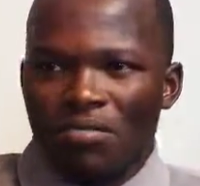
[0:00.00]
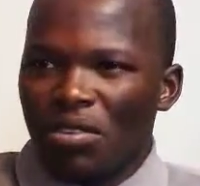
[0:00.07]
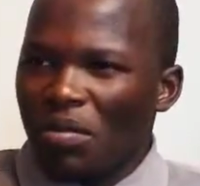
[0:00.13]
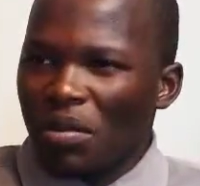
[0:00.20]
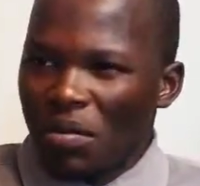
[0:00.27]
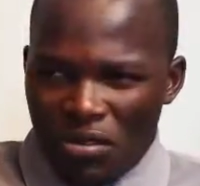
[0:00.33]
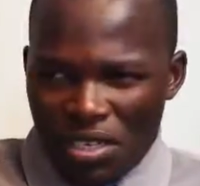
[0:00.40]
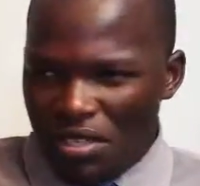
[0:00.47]

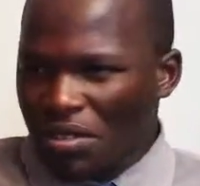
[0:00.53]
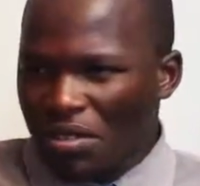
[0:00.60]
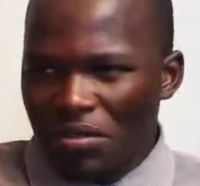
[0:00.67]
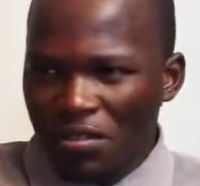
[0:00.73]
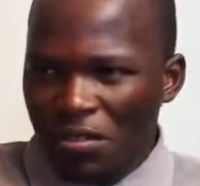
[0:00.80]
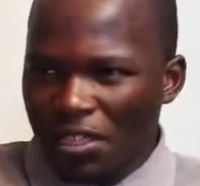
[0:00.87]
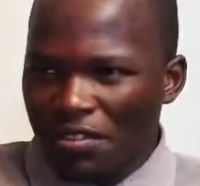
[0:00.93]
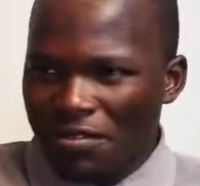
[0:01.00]
Probably you're doing
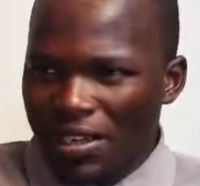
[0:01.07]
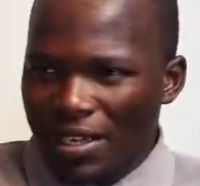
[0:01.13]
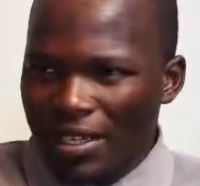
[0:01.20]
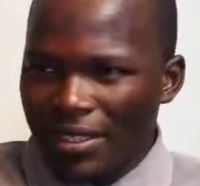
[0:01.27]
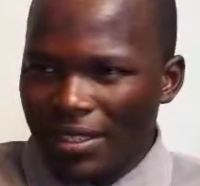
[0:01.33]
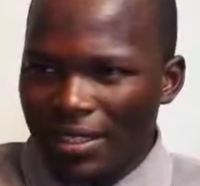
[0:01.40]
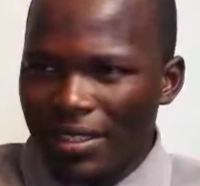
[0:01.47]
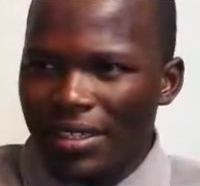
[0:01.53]
quite
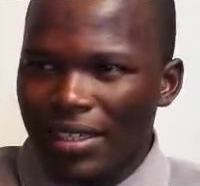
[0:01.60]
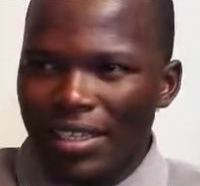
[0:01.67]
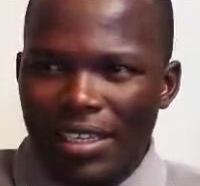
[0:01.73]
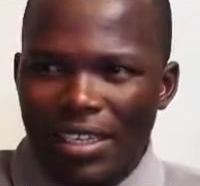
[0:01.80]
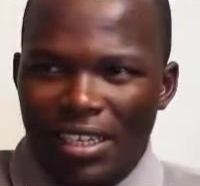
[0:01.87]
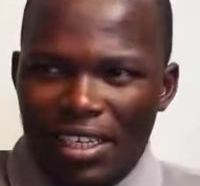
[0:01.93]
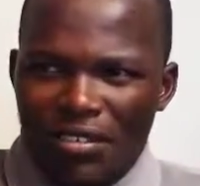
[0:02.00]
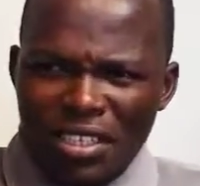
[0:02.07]
fine.
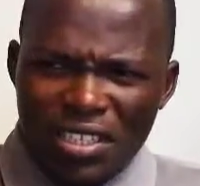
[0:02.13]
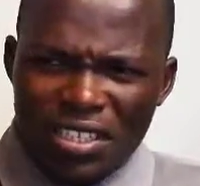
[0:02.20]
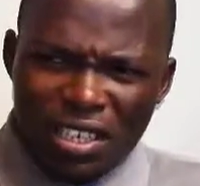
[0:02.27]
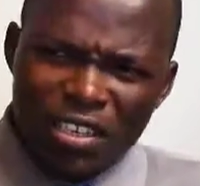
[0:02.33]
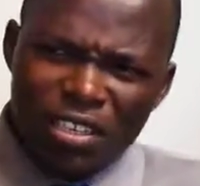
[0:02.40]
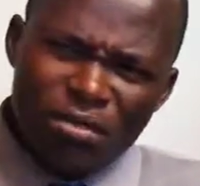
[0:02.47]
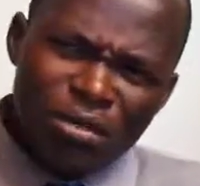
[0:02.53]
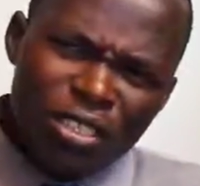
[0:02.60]
If it is a
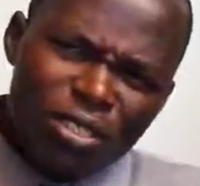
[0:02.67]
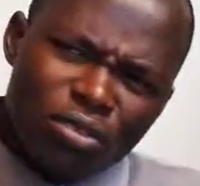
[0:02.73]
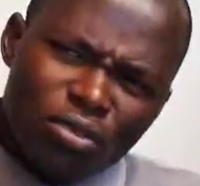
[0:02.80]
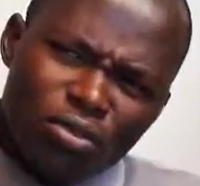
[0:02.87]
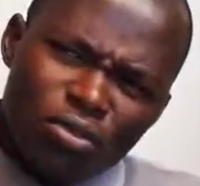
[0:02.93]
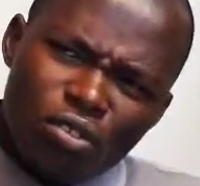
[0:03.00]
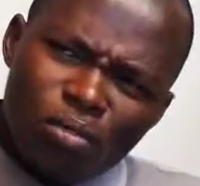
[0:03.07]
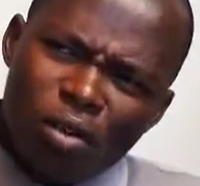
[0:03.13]
little bit
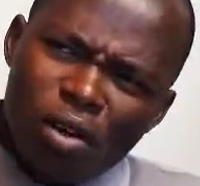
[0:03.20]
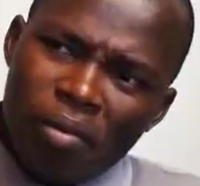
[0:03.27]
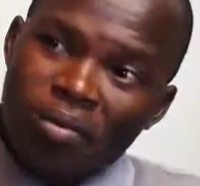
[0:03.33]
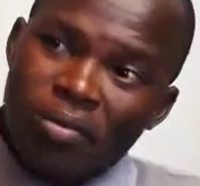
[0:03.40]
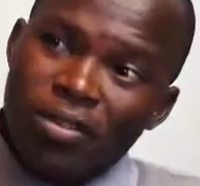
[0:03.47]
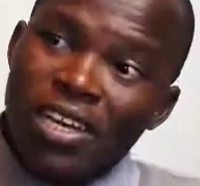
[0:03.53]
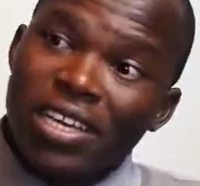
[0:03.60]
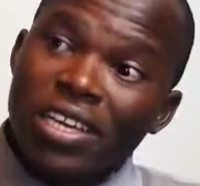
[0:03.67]
too low,
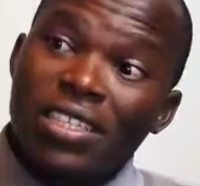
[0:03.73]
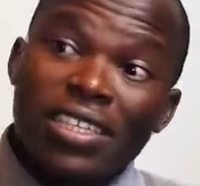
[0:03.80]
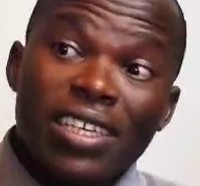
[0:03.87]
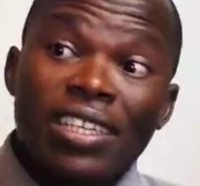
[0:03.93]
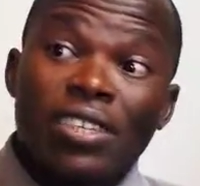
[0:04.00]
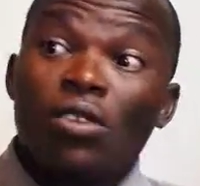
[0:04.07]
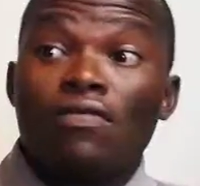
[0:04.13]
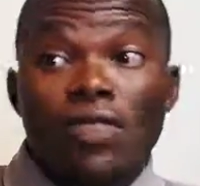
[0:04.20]
probably you're getting
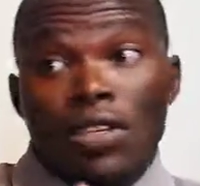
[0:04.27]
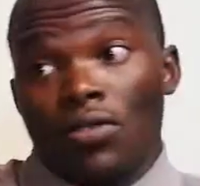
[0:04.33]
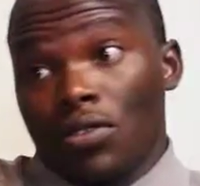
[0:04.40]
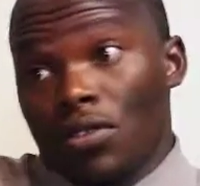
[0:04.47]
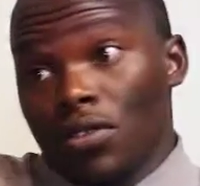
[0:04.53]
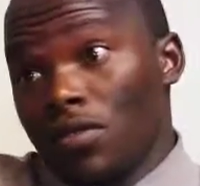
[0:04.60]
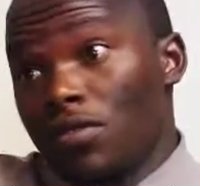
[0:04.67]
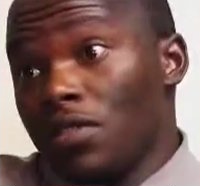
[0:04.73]
an
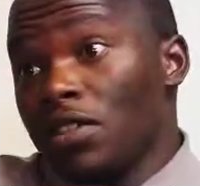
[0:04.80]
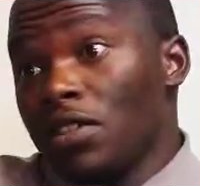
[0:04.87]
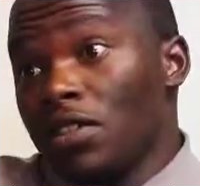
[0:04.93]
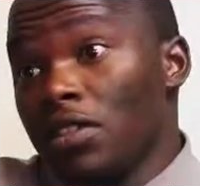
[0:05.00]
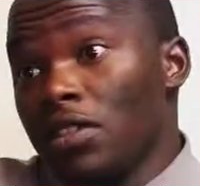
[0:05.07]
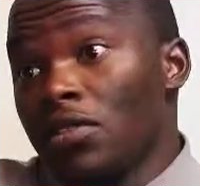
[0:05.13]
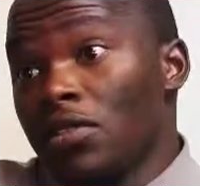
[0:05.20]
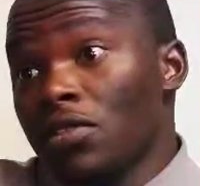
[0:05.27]
overdose of
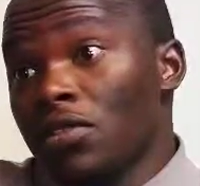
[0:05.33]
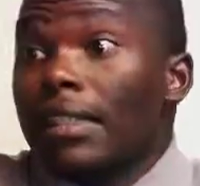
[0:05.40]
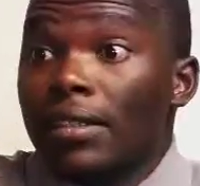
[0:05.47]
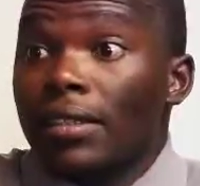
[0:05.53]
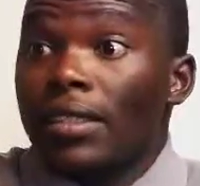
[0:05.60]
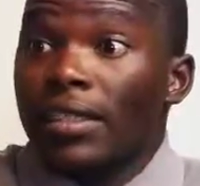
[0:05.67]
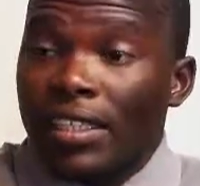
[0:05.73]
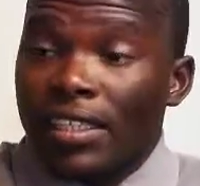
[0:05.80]
insulin,
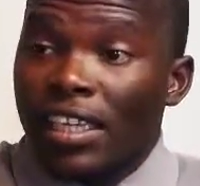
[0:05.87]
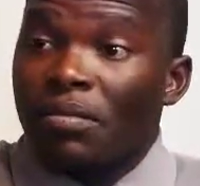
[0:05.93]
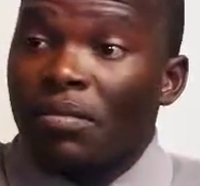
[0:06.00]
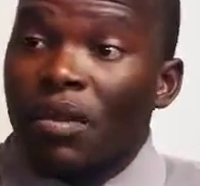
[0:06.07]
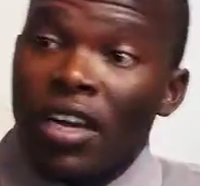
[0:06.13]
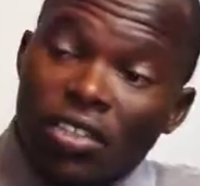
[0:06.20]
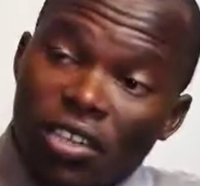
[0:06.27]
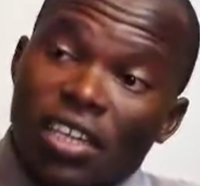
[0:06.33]
and that
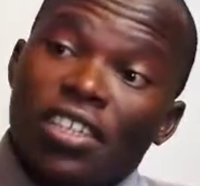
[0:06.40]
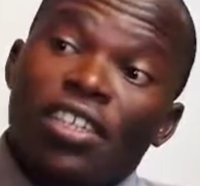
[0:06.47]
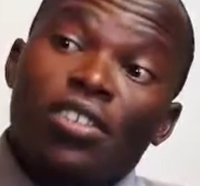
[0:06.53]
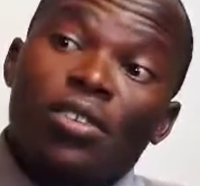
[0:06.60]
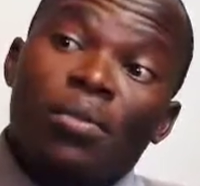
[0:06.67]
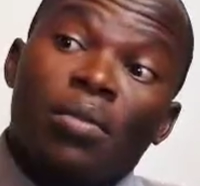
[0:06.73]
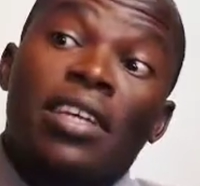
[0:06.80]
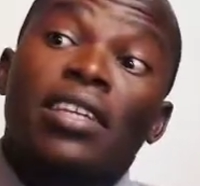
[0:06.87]
may actually need
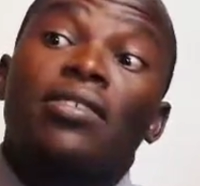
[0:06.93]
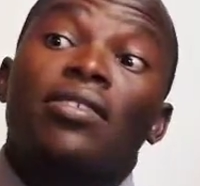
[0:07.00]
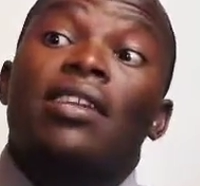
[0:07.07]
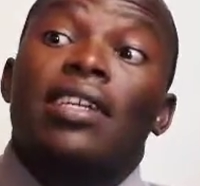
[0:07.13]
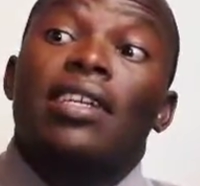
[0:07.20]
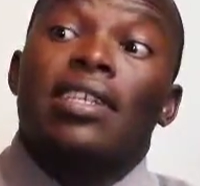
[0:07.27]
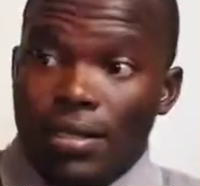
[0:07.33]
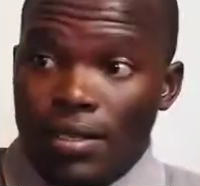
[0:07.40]
to be
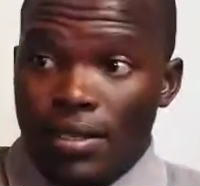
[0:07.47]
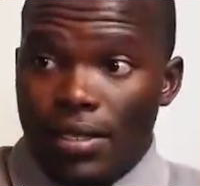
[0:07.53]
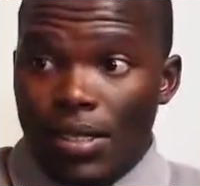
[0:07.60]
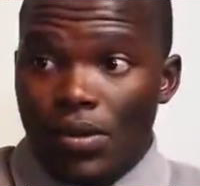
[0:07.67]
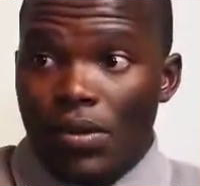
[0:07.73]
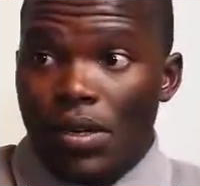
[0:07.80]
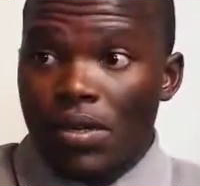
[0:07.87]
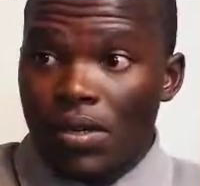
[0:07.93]
regulated
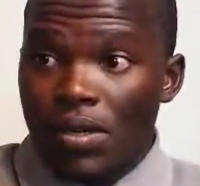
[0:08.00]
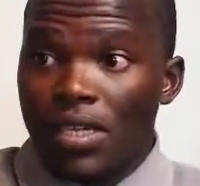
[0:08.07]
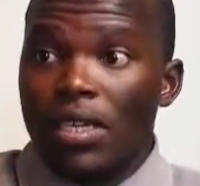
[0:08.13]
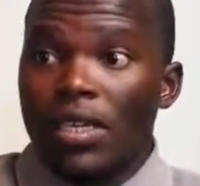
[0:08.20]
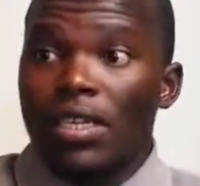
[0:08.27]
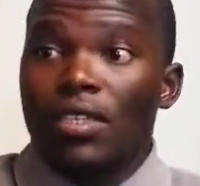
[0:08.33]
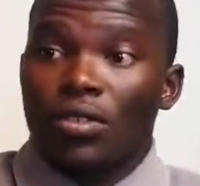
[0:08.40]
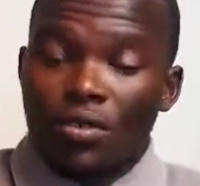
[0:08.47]
as well.
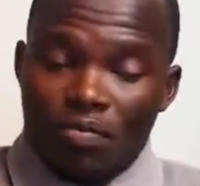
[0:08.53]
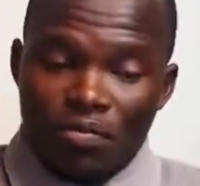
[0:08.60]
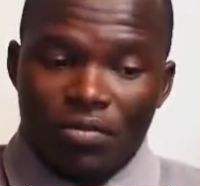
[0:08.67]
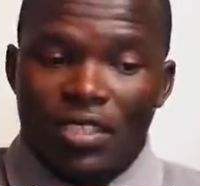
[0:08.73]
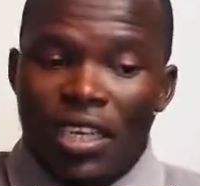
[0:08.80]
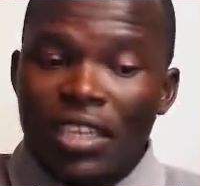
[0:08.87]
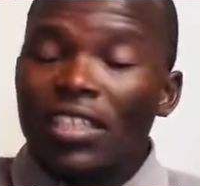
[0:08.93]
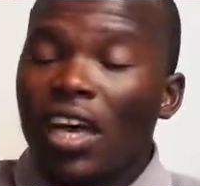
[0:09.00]
So
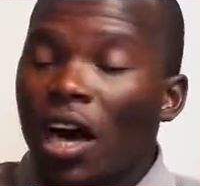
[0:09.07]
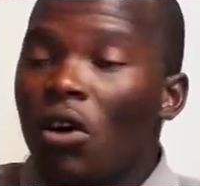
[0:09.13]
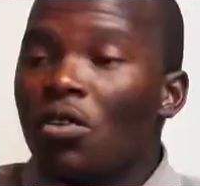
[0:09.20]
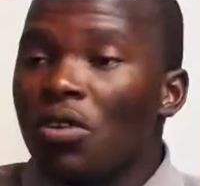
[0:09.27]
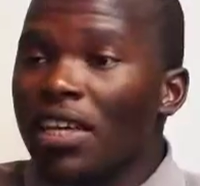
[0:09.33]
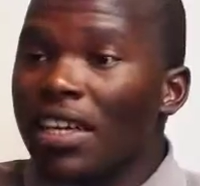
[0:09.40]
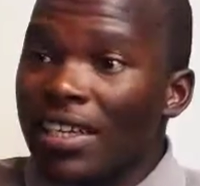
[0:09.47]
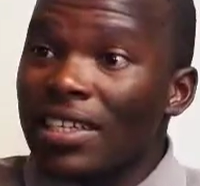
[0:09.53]
that's
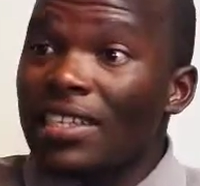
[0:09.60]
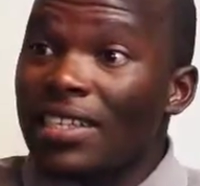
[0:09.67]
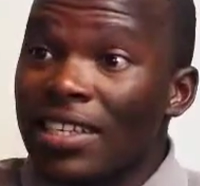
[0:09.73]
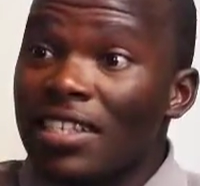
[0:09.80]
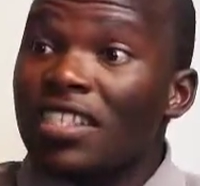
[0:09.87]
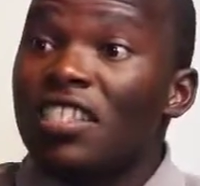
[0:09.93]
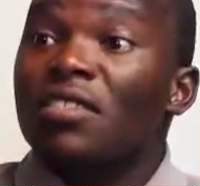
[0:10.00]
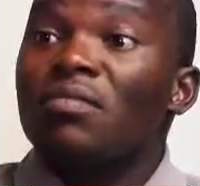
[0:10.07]
how, at least
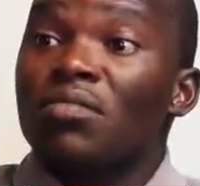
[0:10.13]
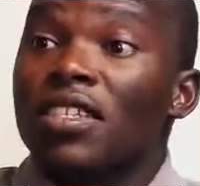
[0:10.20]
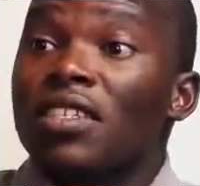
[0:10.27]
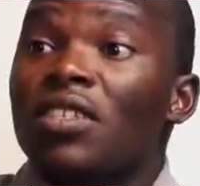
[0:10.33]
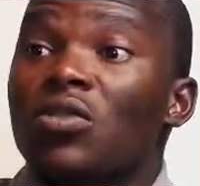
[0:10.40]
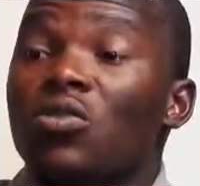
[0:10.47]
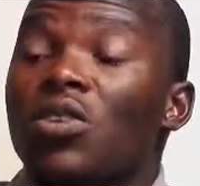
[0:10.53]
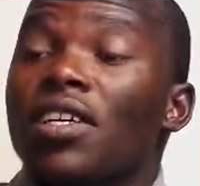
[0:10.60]
the
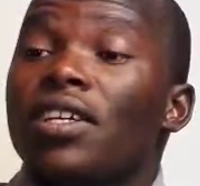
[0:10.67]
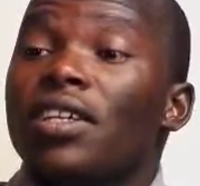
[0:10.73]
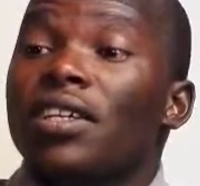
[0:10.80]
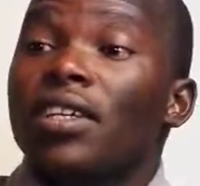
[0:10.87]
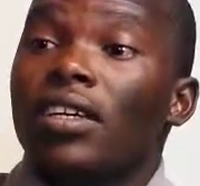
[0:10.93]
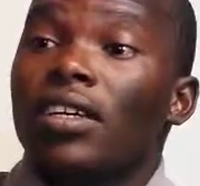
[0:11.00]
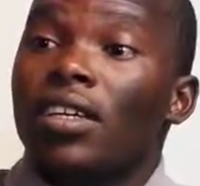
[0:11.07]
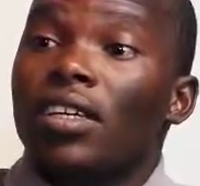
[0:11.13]
simplest way
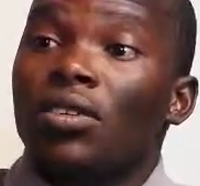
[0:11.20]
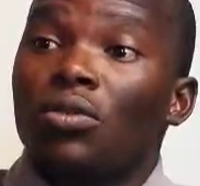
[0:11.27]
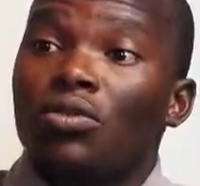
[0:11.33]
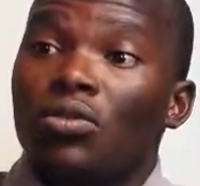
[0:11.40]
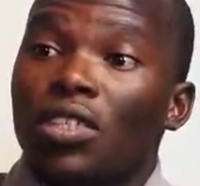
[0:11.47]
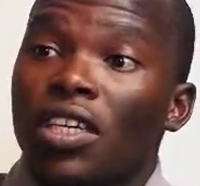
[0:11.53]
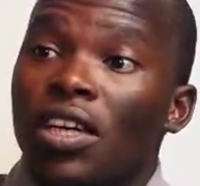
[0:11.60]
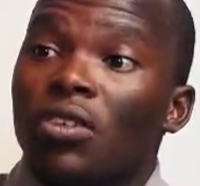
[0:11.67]
in which
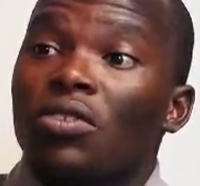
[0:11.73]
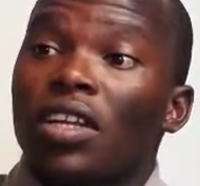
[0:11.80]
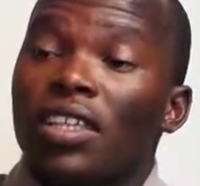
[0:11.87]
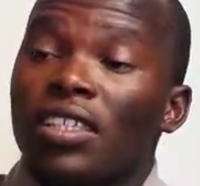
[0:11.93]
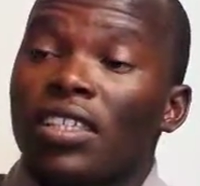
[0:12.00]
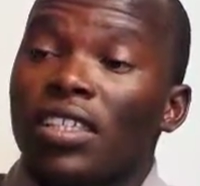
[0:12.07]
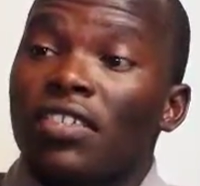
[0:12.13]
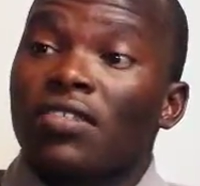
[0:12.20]
you can
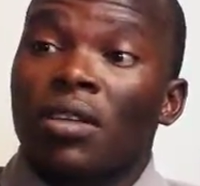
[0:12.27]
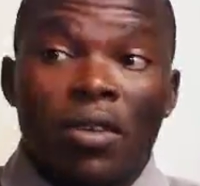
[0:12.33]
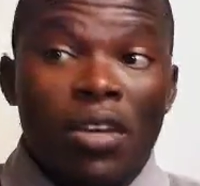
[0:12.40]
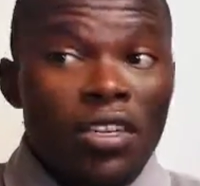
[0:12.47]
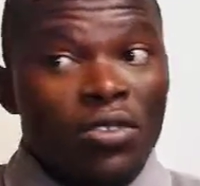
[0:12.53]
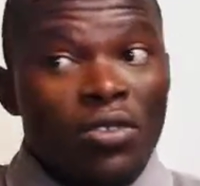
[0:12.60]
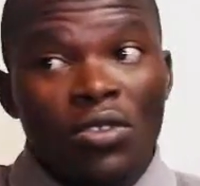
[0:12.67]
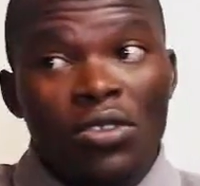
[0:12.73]
actually check if
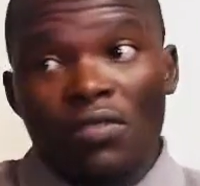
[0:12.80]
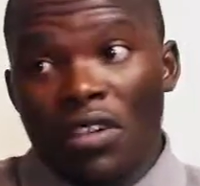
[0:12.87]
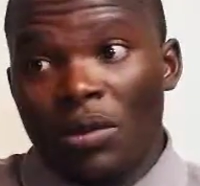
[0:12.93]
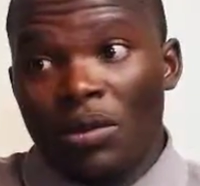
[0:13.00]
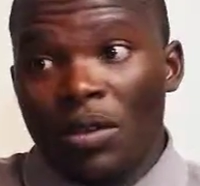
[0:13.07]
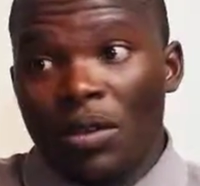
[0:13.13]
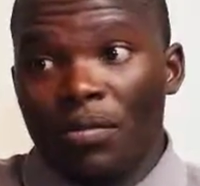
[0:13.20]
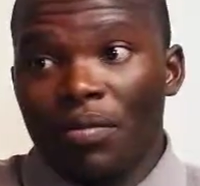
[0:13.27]
somebody is doing
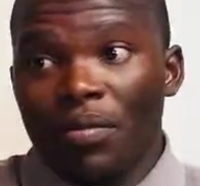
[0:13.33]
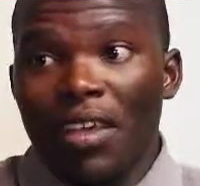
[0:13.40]
very well.